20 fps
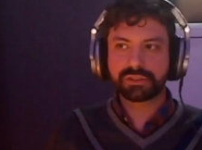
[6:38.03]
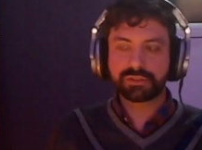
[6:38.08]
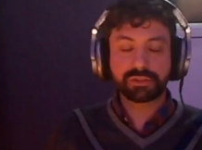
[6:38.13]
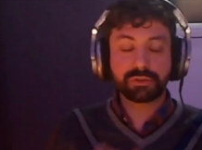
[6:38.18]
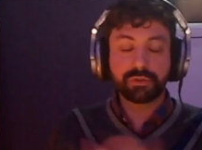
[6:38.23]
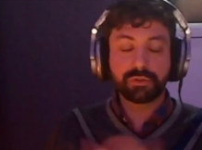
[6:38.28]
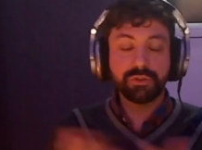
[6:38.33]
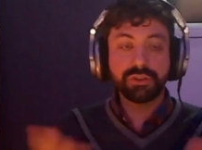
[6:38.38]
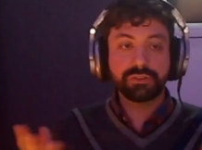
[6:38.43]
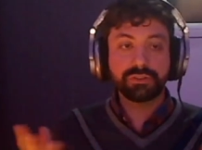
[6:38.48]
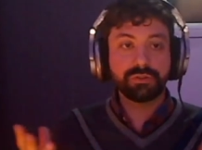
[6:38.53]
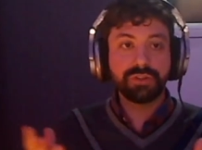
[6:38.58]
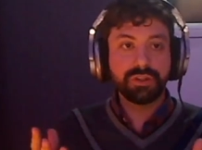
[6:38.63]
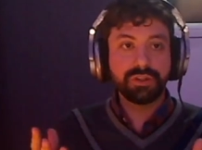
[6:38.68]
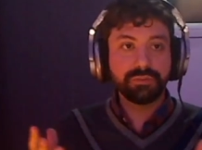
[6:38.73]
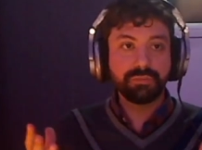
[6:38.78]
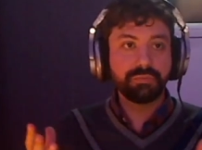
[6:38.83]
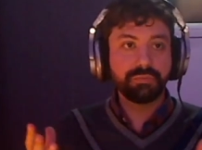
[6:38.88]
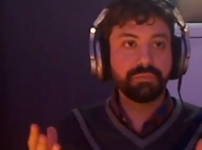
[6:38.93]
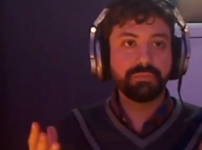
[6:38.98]
Couldn't really
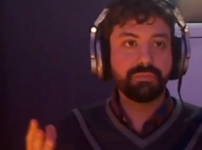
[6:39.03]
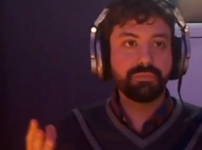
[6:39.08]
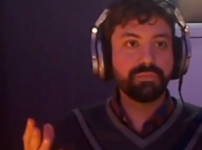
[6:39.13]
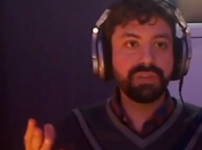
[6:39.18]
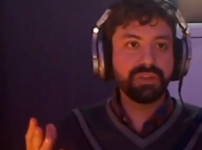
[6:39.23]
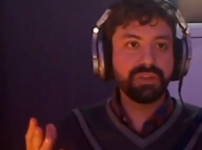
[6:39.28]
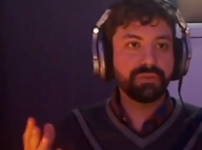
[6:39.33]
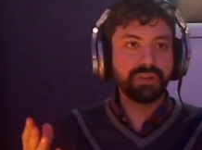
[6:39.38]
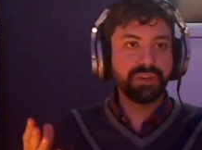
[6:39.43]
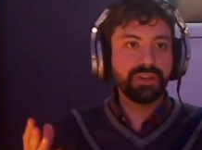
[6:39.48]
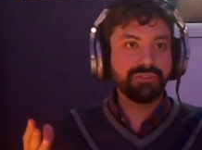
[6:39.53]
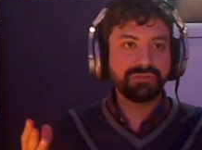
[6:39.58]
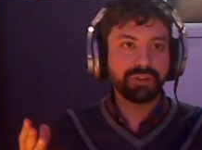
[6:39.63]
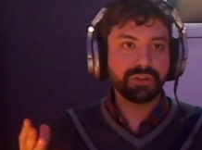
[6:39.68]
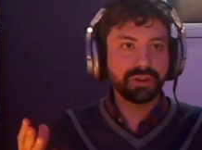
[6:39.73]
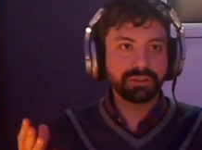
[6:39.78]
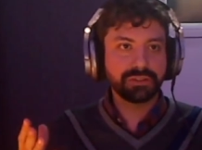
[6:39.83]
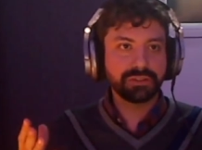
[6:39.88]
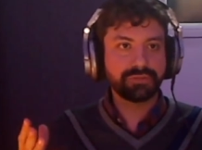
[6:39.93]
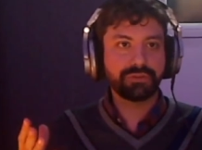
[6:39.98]
be really
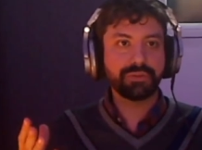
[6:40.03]
farthest from the